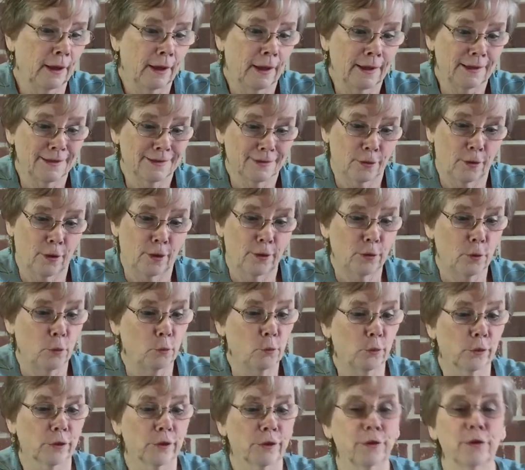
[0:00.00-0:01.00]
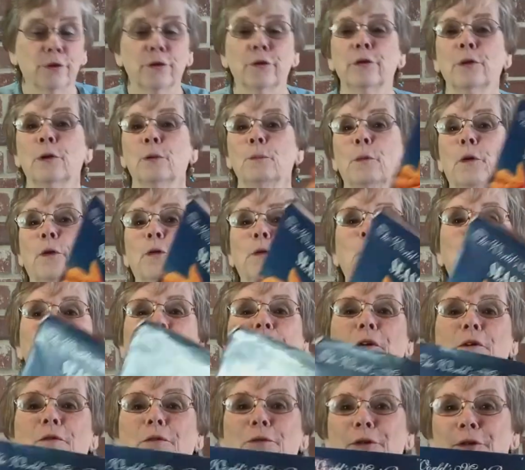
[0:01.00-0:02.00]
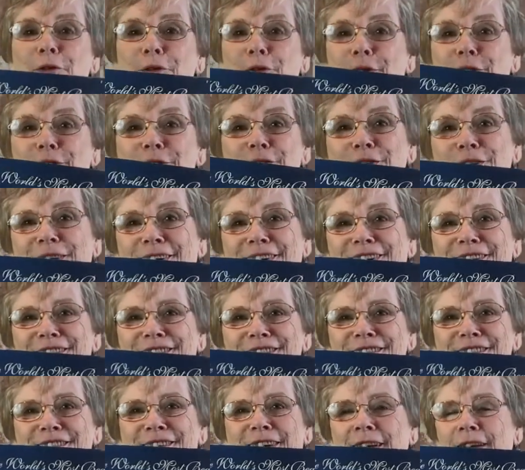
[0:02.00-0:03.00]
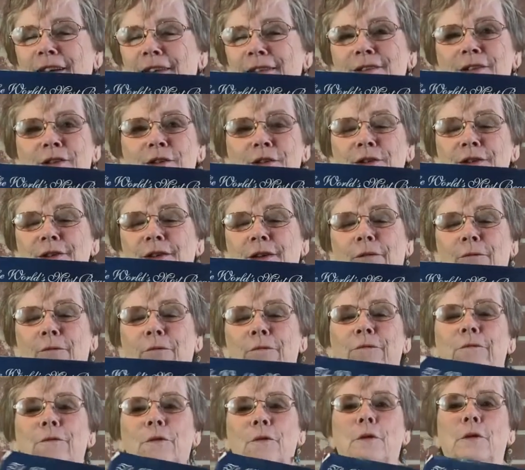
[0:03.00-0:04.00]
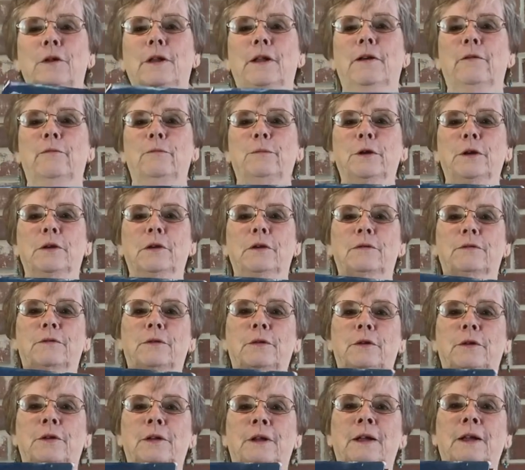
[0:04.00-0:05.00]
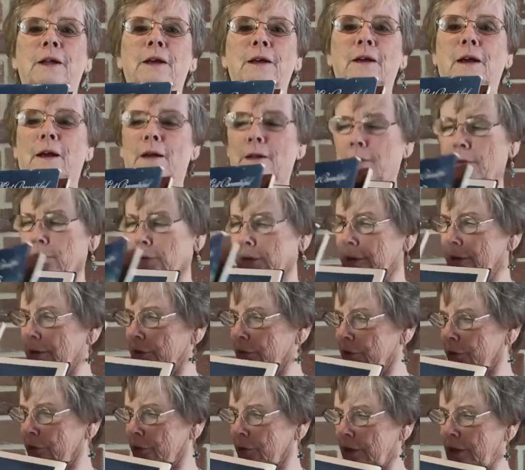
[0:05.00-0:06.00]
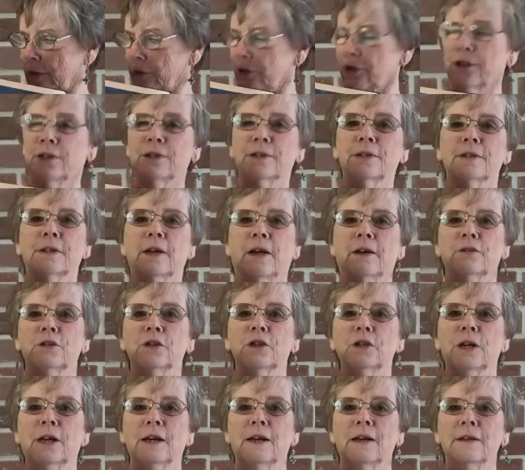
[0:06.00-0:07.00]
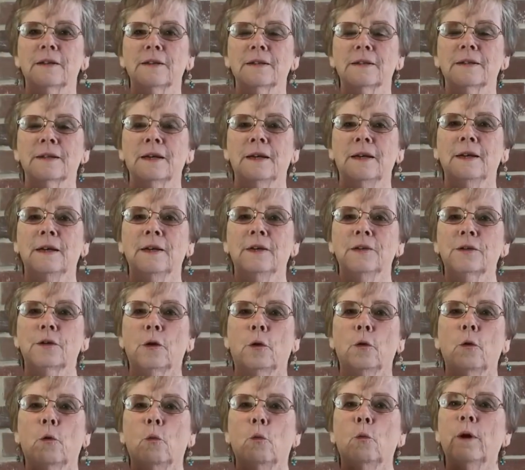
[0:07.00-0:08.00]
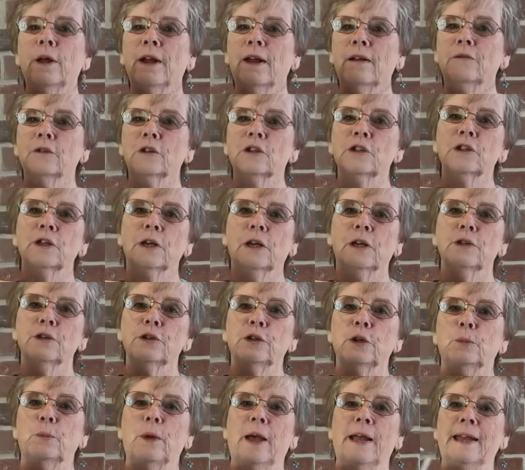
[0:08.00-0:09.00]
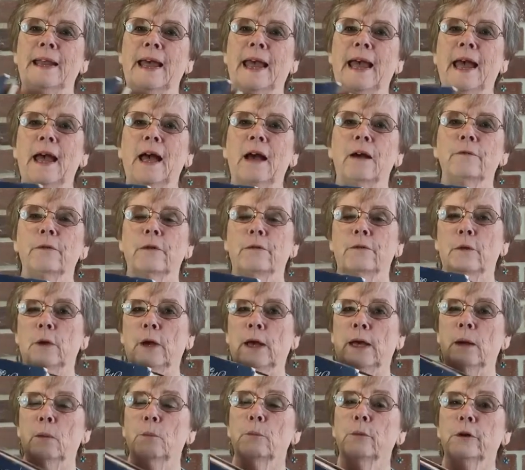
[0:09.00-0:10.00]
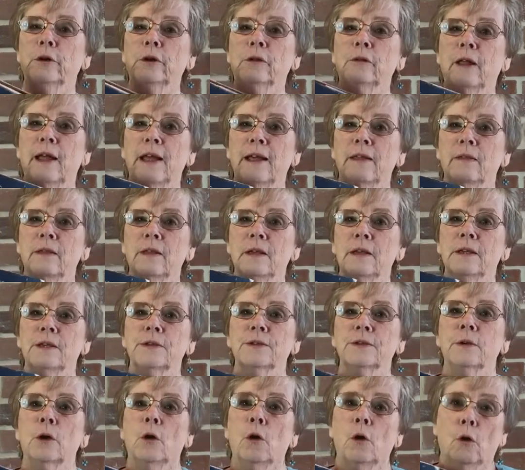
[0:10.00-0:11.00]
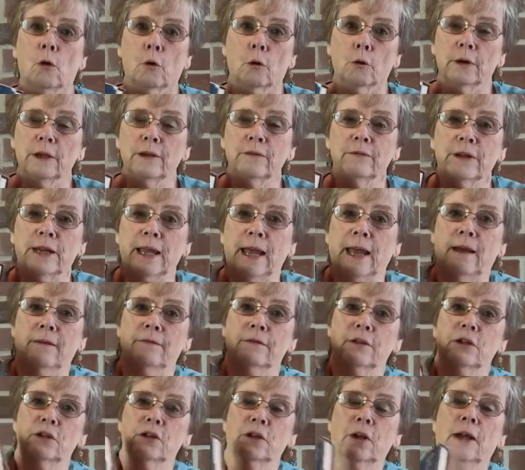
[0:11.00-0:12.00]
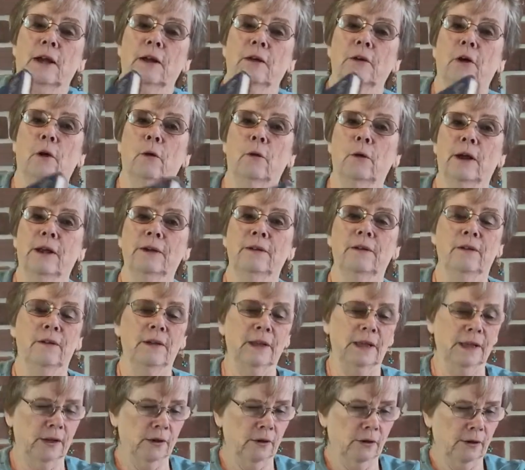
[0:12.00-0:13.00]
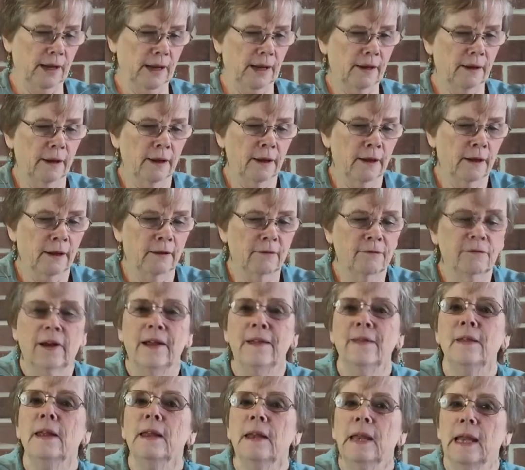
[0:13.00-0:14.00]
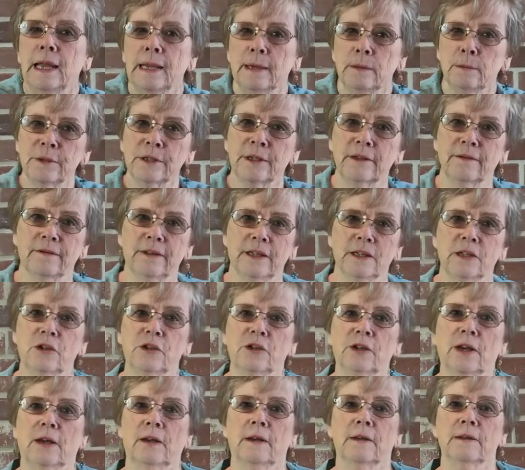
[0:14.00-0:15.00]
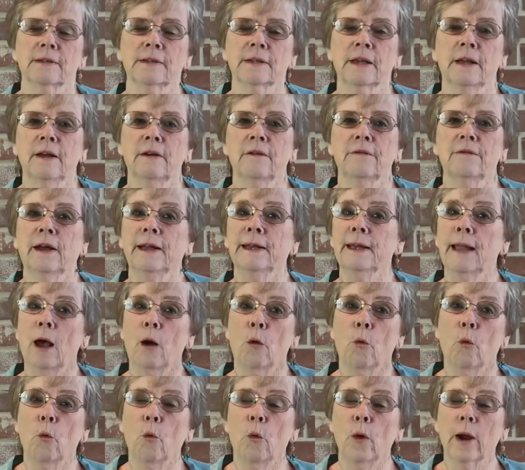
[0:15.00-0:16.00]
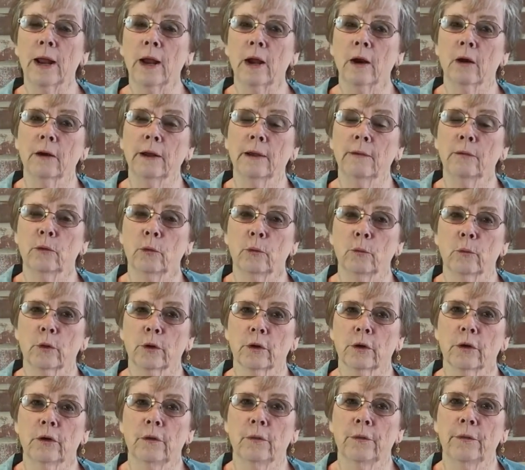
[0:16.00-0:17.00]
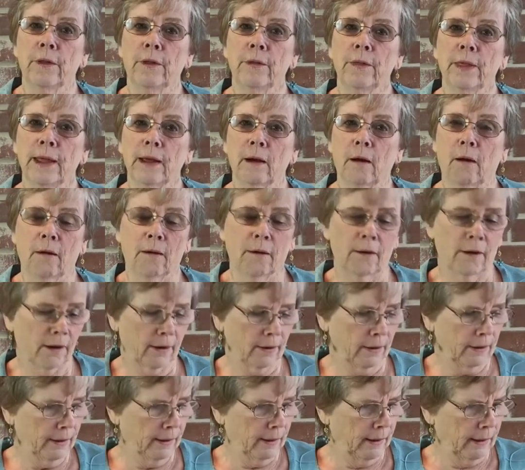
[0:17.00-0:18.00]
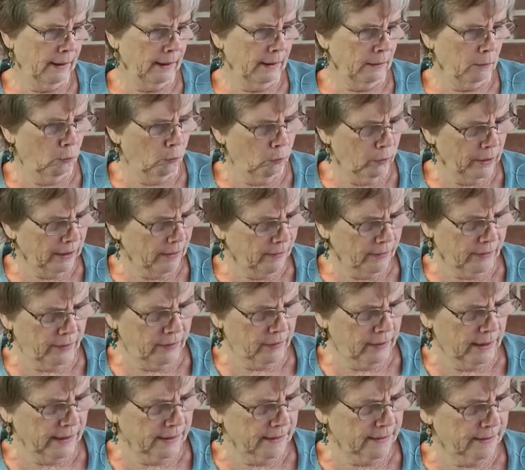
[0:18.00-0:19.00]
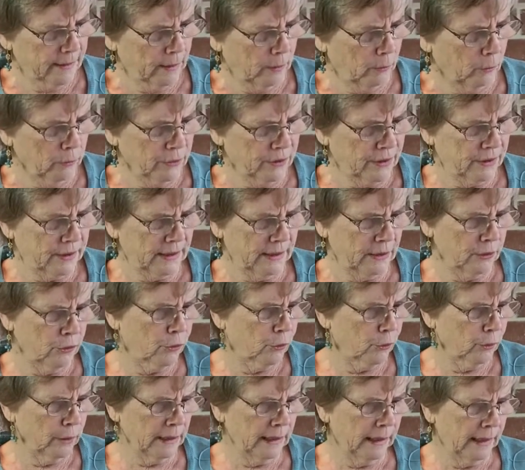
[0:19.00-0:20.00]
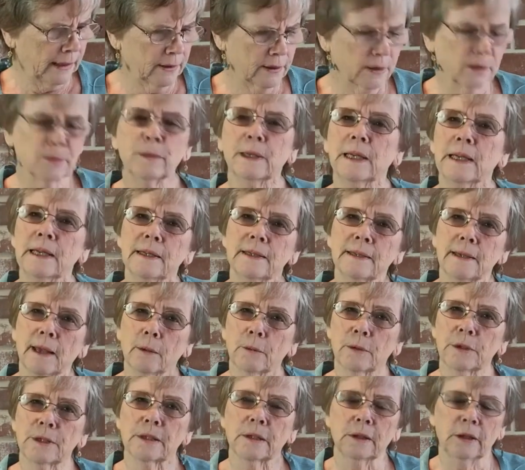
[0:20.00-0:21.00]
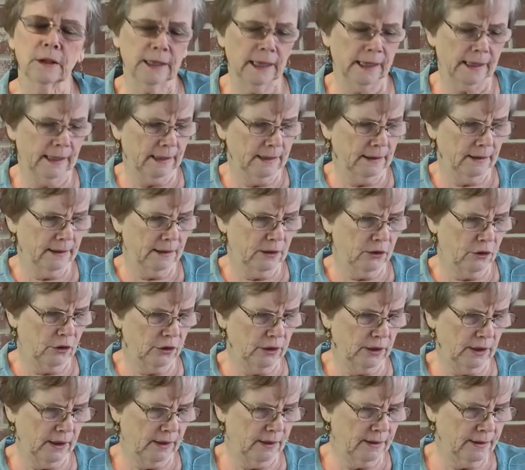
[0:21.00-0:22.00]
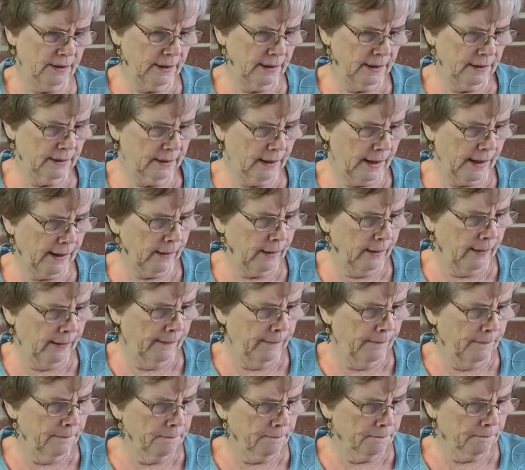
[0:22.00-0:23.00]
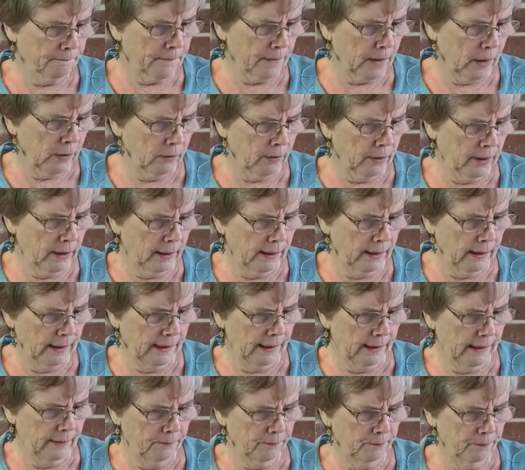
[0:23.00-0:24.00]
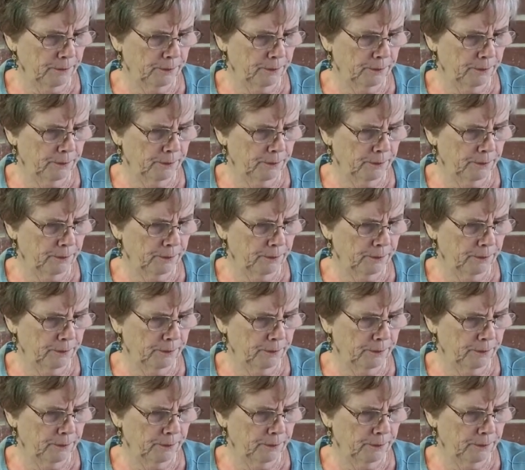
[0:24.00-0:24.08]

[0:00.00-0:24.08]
it's called The World's Most Beautiful Seashells, and it's just full of beautiful color illustrations of shells. So whatever shells you might have, if you had a book like this, or even have the child go onto the internet, find the names of these shells, find out where in the world they are. One of the things that was intriguing to me as I was looking at these shells is like, okay,